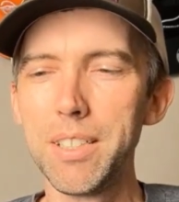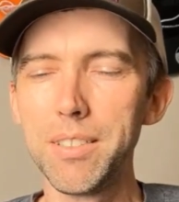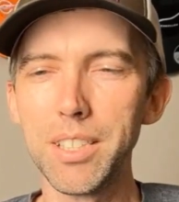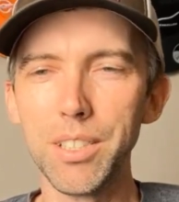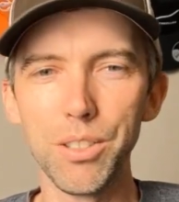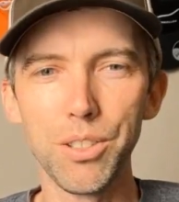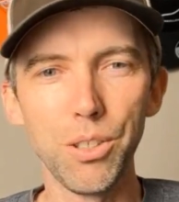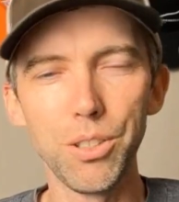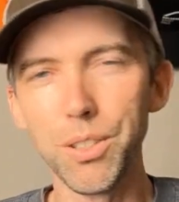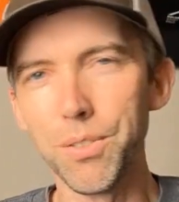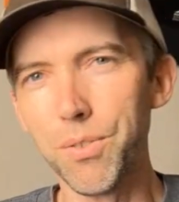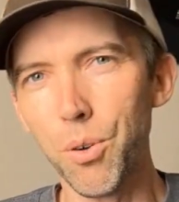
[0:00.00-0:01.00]
They're
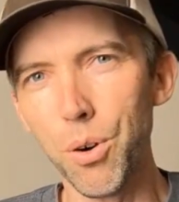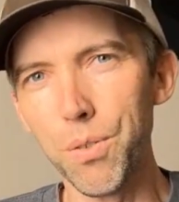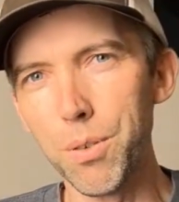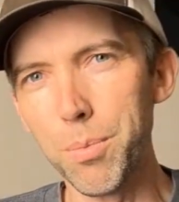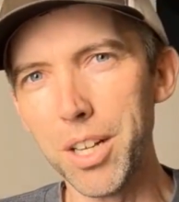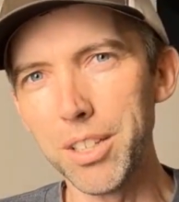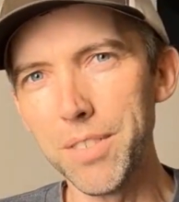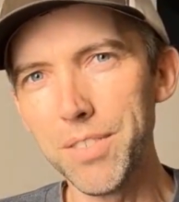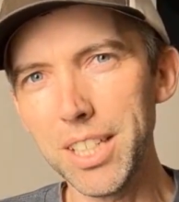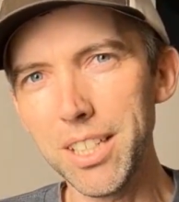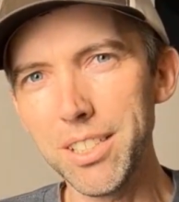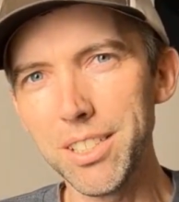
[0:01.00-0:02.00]
searching for Vermont lift
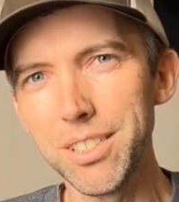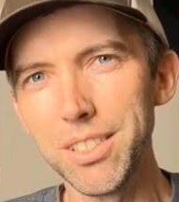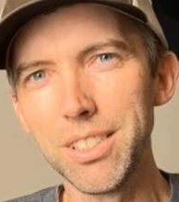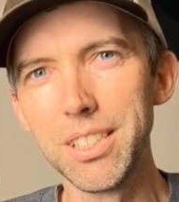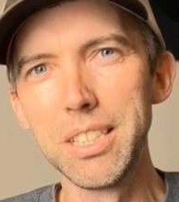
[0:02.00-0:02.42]
tickets.